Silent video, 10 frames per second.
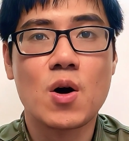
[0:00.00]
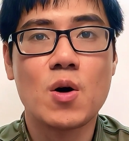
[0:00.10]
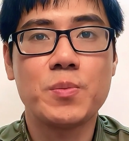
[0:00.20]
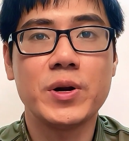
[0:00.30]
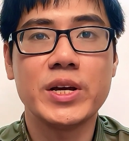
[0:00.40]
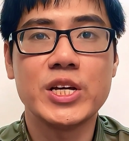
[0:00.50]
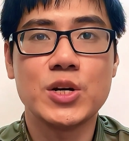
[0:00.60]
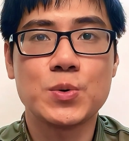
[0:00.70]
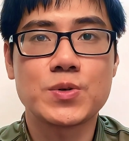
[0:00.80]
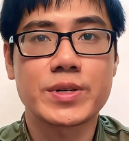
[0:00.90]
commonly
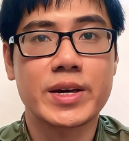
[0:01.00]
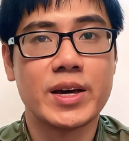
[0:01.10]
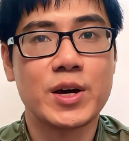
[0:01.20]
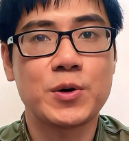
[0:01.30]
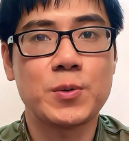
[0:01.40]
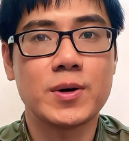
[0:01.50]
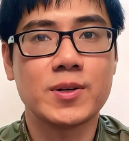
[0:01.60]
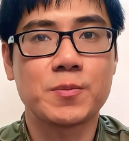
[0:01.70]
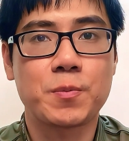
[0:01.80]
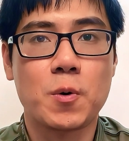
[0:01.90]
used
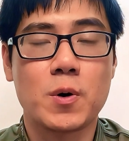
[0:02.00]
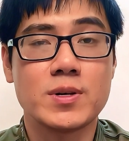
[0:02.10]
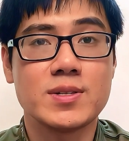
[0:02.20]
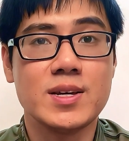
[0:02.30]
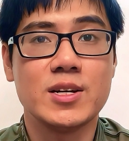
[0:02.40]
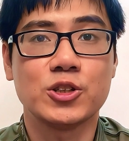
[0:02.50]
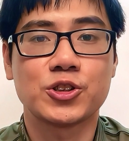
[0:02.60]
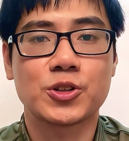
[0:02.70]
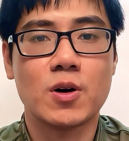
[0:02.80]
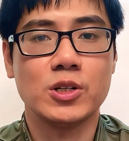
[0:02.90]
calculated points in
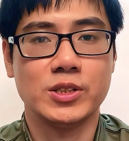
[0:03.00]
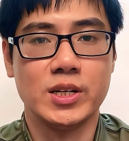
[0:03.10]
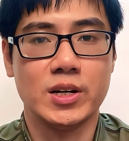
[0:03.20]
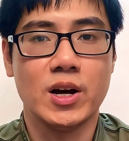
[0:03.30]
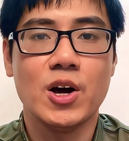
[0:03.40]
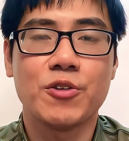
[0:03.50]
astrology.